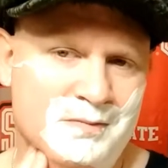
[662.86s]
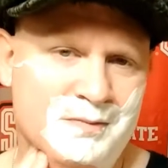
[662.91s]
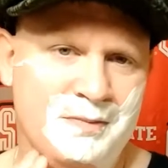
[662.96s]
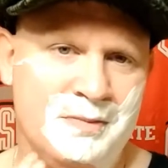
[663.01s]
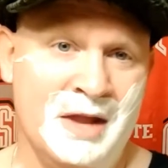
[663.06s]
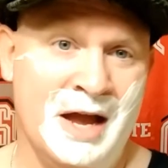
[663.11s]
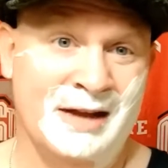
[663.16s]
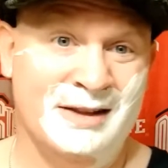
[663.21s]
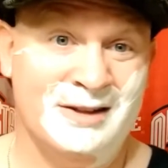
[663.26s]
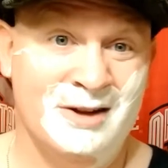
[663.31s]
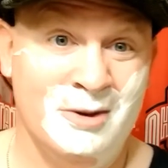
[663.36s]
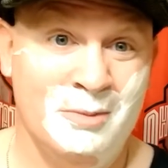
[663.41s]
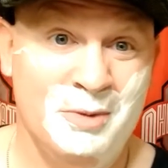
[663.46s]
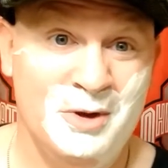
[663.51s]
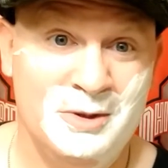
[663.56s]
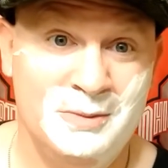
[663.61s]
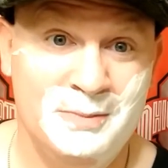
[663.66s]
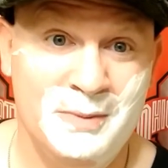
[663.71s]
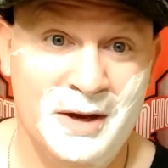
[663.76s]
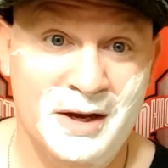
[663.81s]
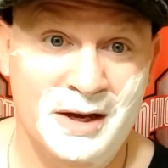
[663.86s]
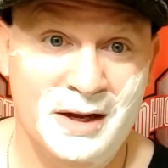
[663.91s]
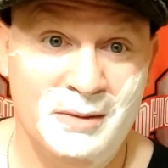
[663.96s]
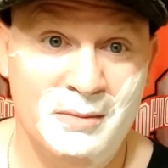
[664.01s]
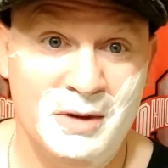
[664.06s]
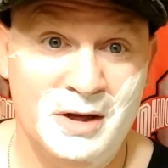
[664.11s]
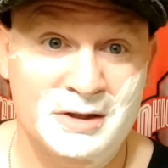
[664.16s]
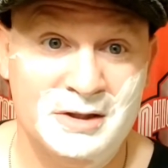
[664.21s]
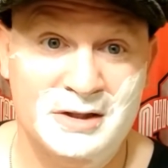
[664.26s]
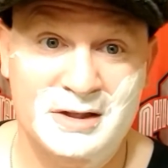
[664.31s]
Not that I'll be spending
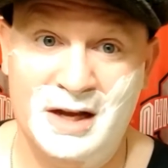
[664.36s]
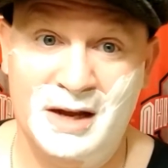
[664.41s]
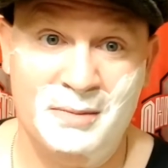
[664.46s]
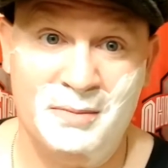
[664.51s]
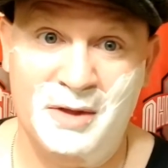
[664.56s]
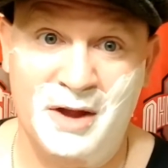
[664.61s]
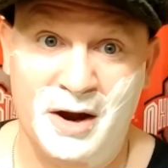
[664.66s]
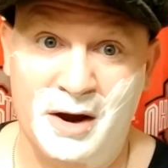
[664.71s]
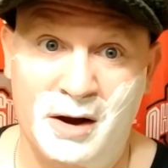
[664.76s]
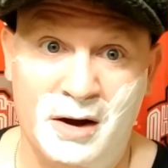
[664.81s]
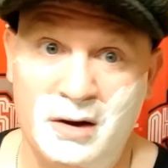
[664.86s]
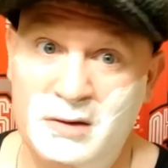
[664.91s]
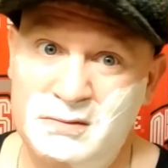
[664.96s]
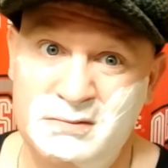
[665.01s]
much time there.